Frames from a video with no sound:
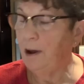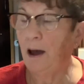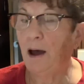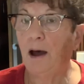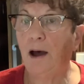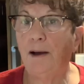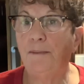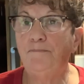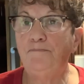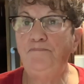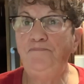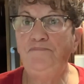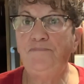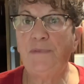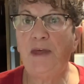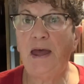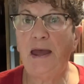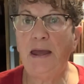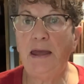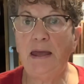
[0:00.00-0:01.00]
um,
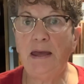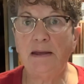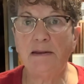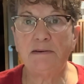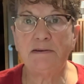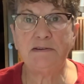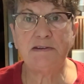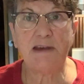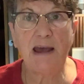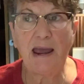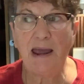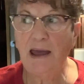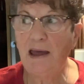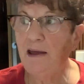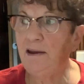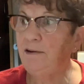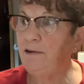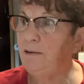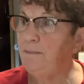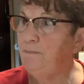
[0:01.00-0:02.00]
they get
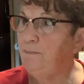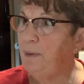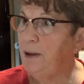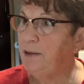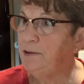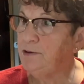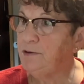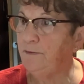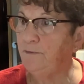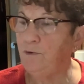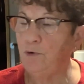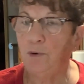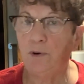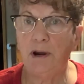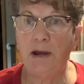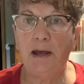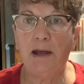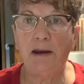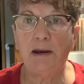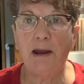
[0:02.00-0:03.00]
sand and bits of
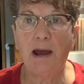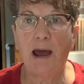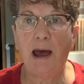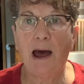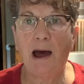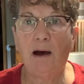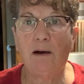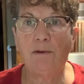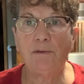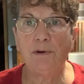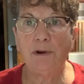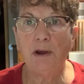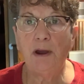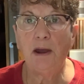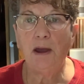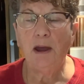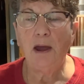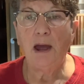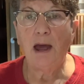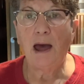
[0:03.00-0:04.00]
grit out,
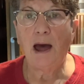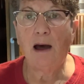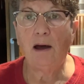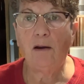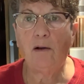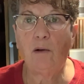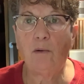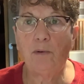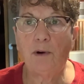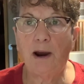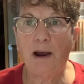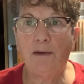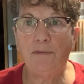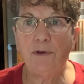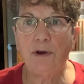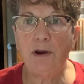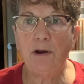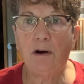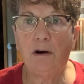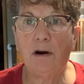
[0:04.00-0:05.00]
out all around
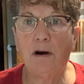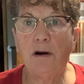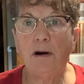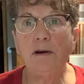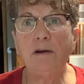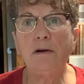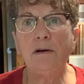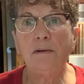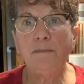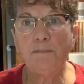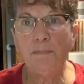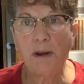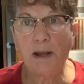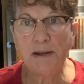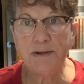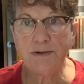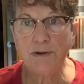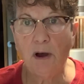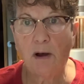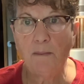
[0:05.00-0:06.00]
the yard.
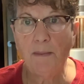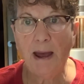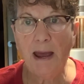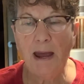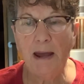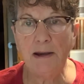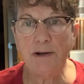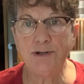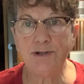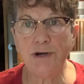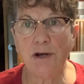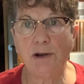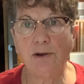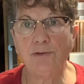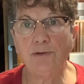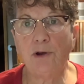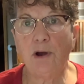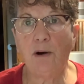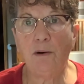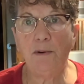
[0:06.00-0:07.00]
Plus all my
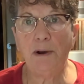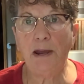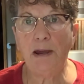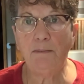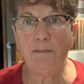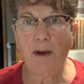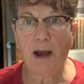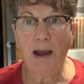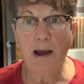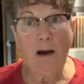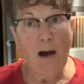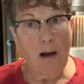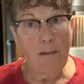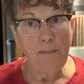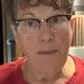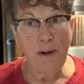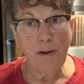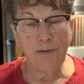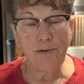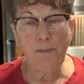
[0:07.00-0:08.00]
eggshells go in my
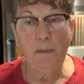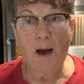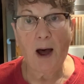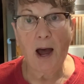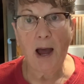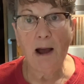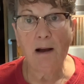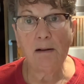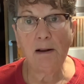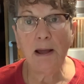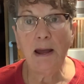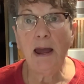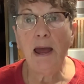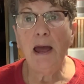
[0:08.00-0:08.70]
compost pile